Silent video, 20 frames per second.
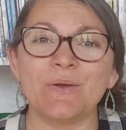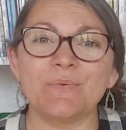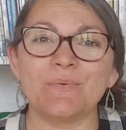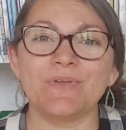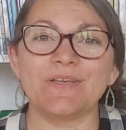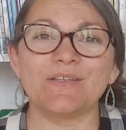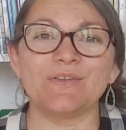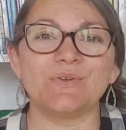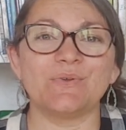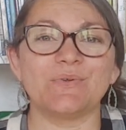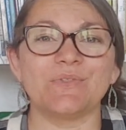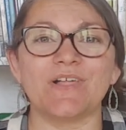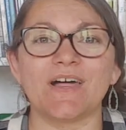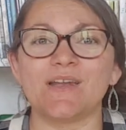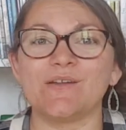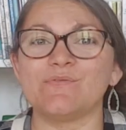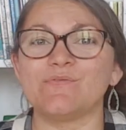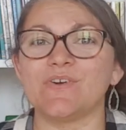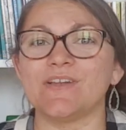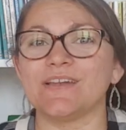We can do a lot
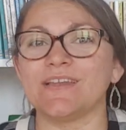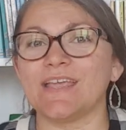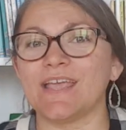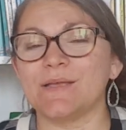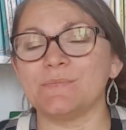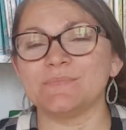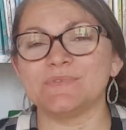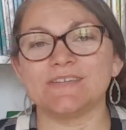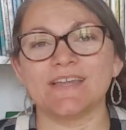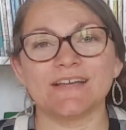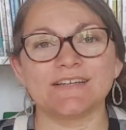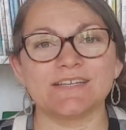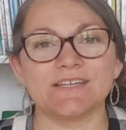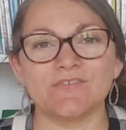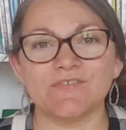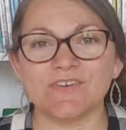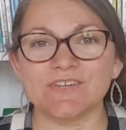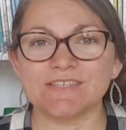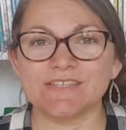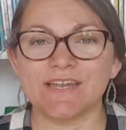of fun games and
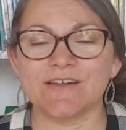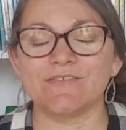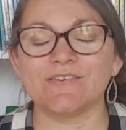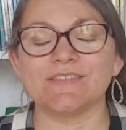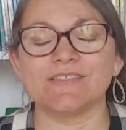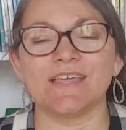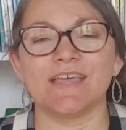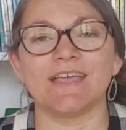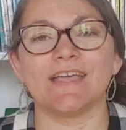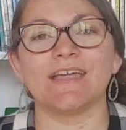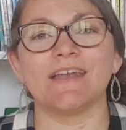activities and everything.